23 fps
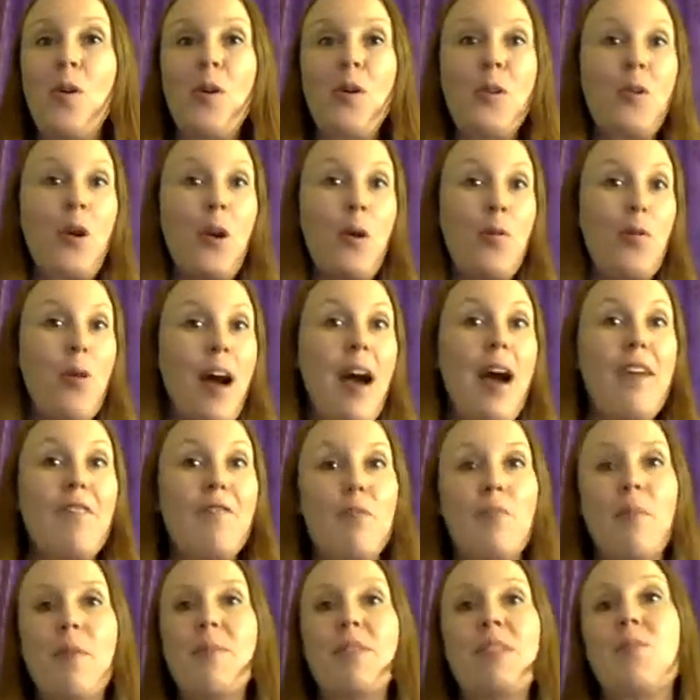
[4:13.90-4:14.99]
arrive,
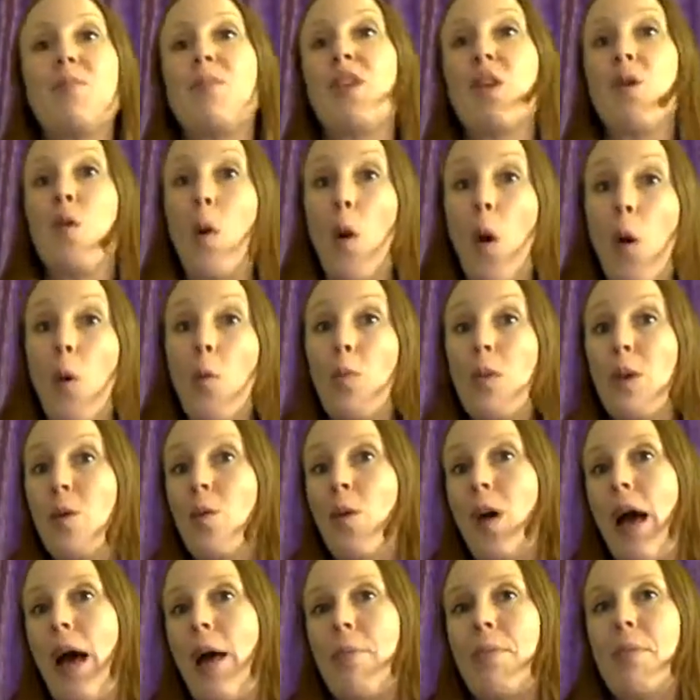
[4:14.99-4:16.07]
or maybe something you're hoping
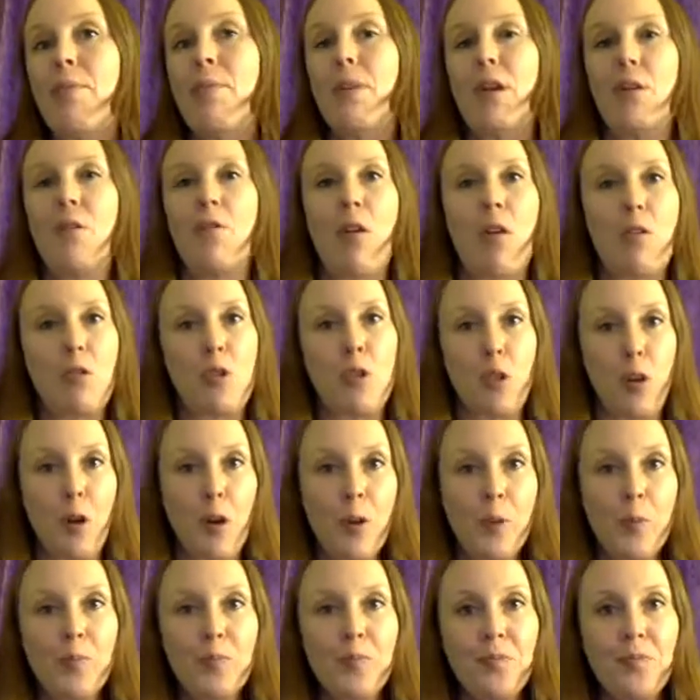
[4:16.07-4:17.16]
will happen but you're not
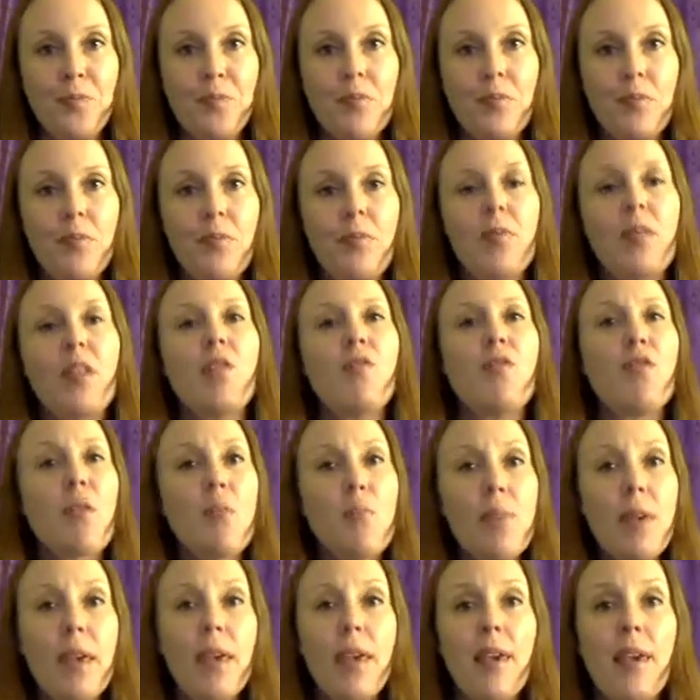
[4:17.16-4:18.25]
sure? For
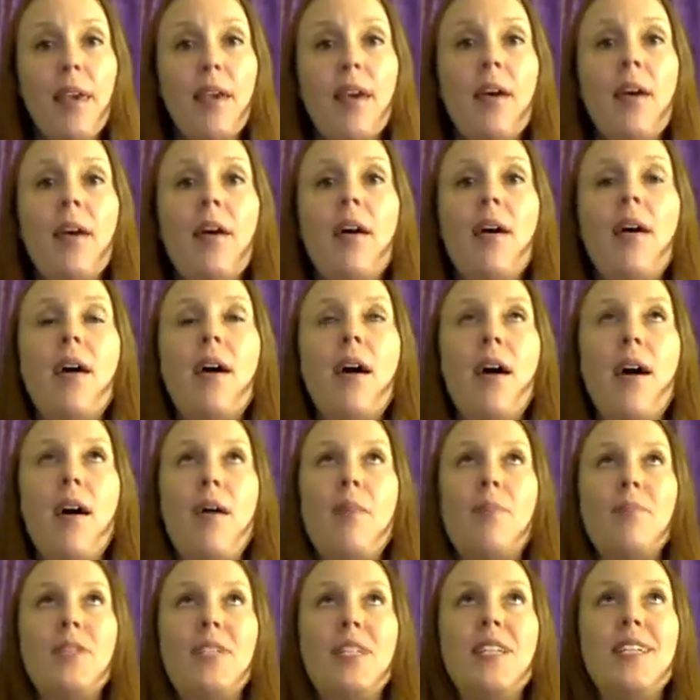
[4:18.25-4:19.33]
me,
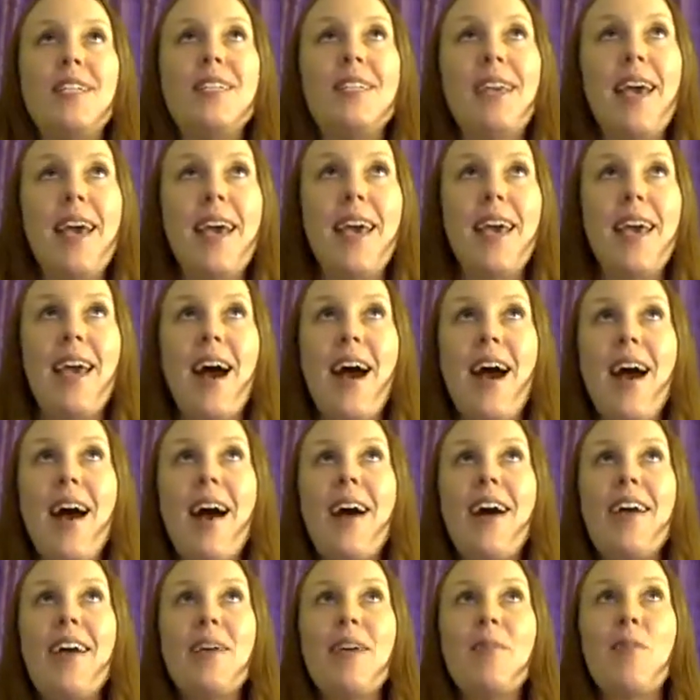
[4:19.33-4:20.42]
today
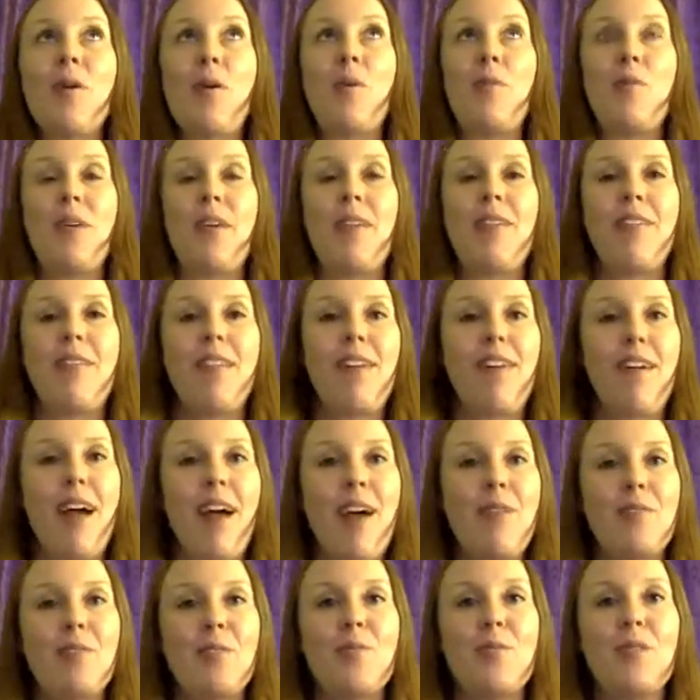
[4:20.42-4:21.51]
I am hoping that I'll
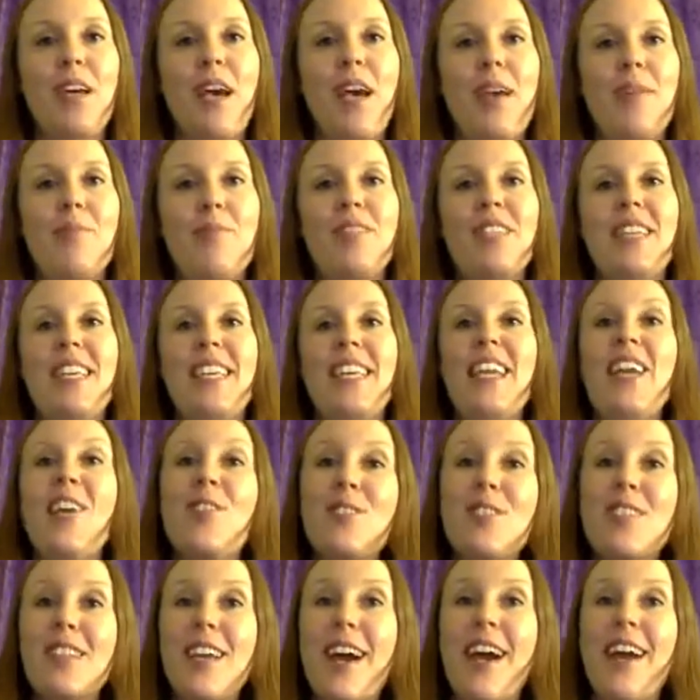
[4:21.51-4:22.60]
have some time to get
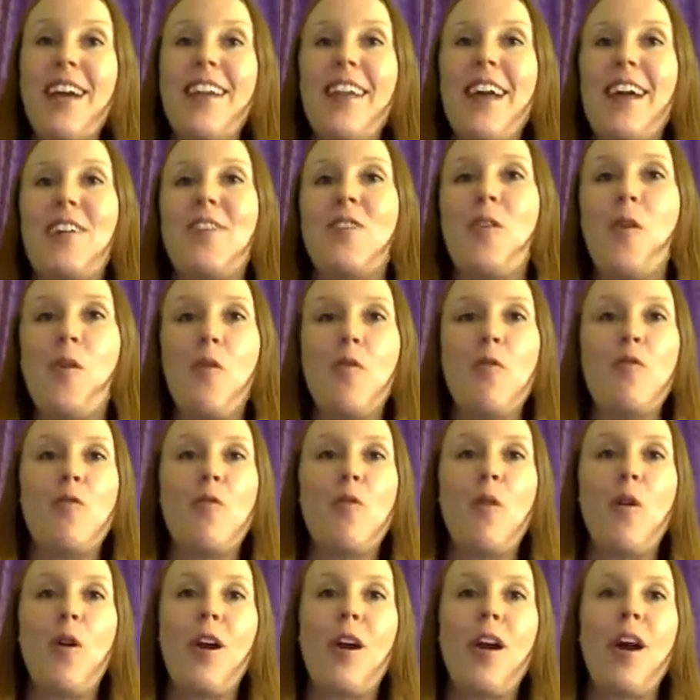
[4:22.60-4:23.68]
outside and go
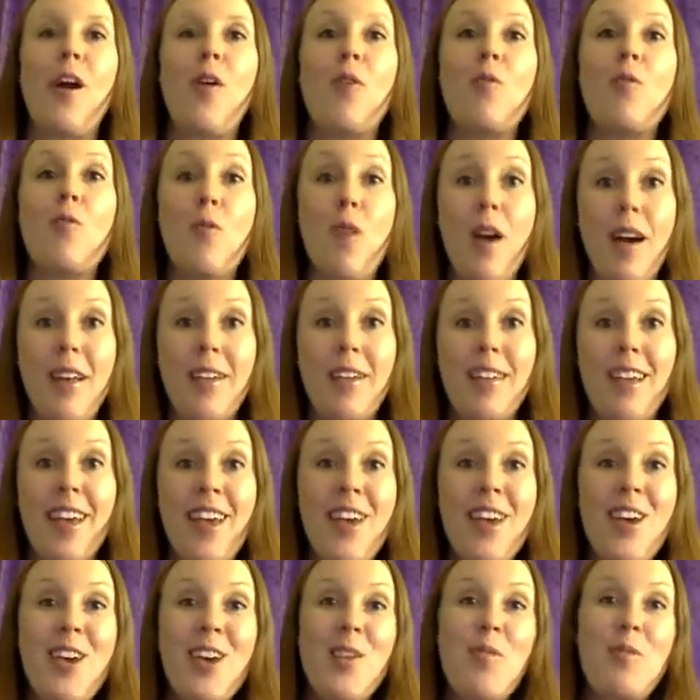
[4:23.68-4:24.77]
for a run.
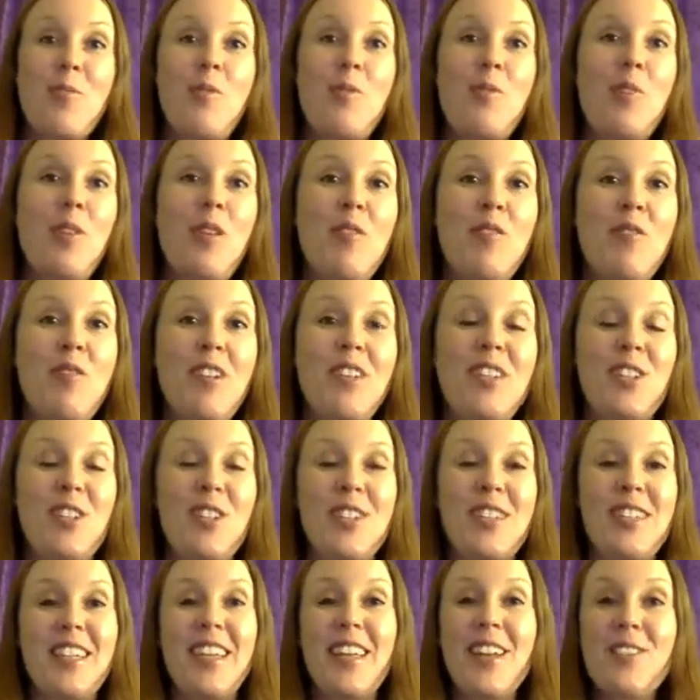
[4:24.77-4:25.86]
It would be really fun to
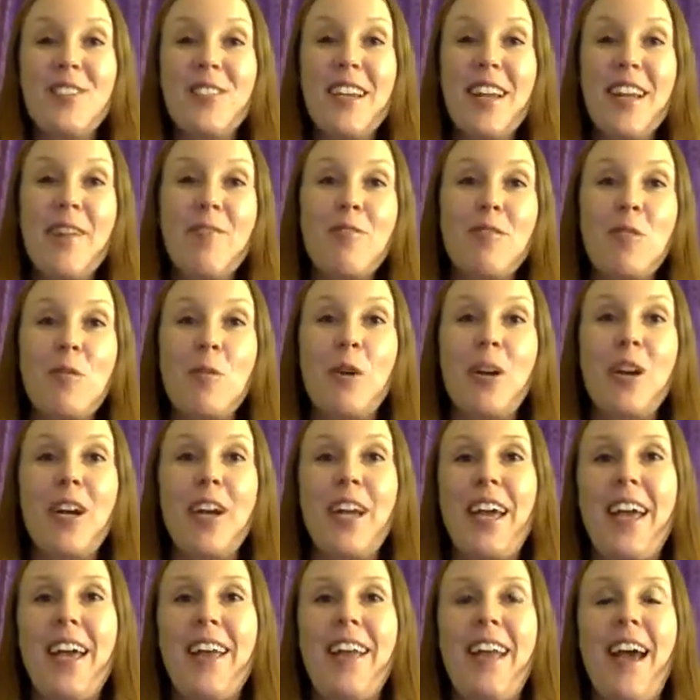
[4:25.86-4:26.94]
just get outside after work
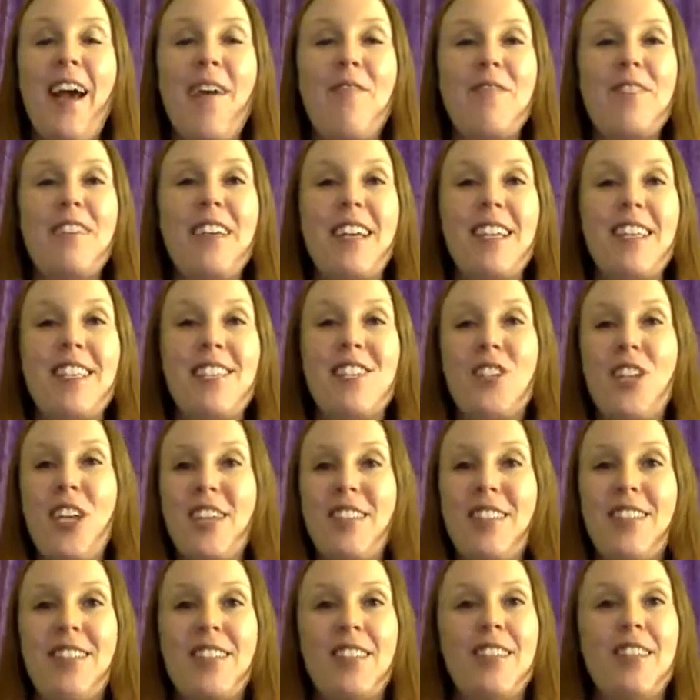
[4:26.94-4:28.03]
and have a nice
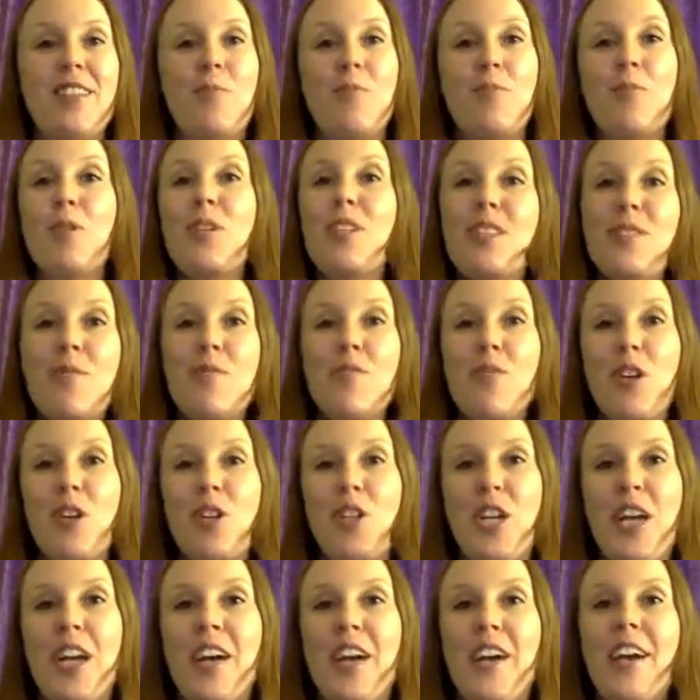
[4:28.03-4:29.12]
chance to breathe some fresh
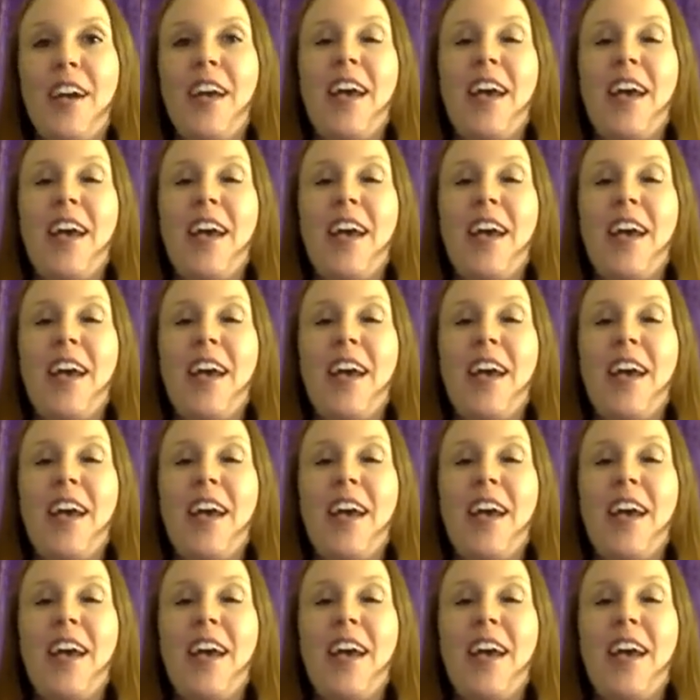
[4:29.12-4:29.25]
air,